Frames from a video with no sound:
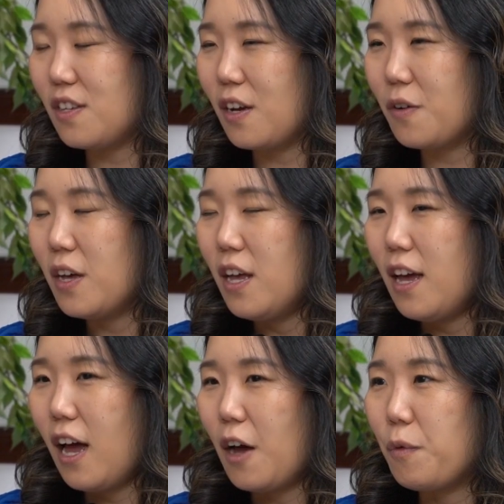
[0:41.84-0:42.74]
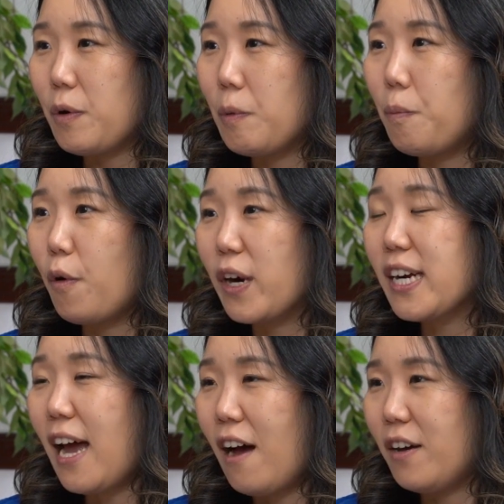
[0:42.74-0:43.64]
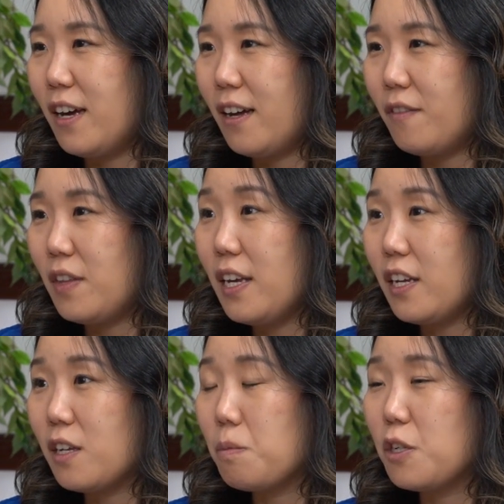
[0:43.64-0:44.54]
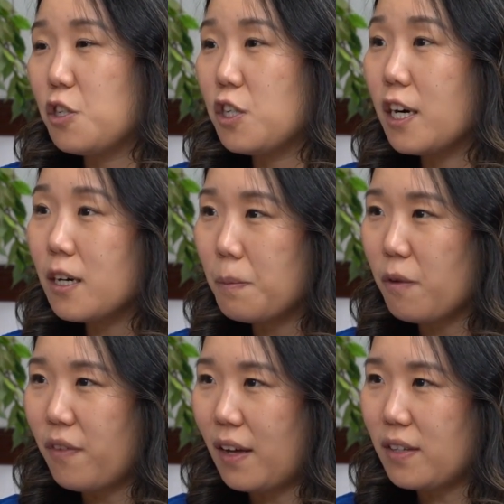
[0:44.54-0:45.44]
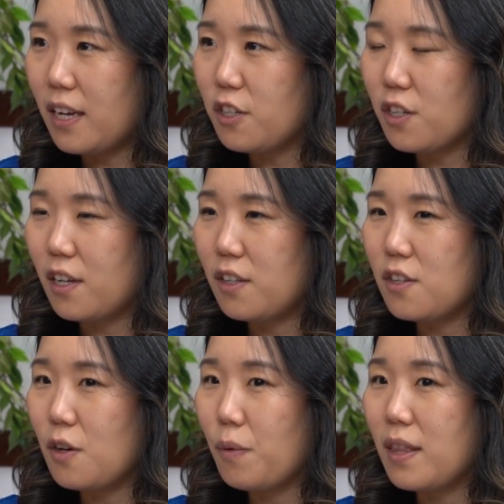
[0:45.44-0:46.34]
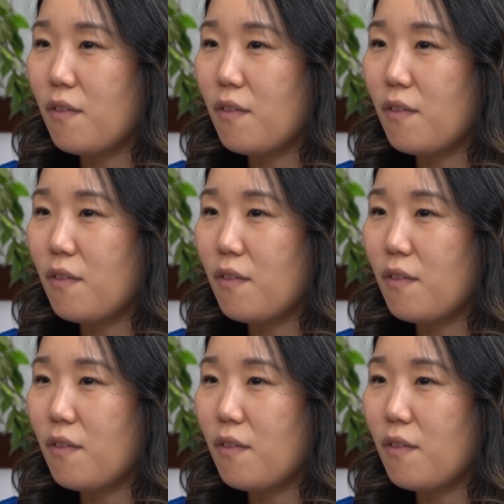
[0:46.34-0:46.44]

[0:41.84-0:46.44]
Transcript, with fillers: So we were born out of the Edyth Bush Charitable Foundation. So when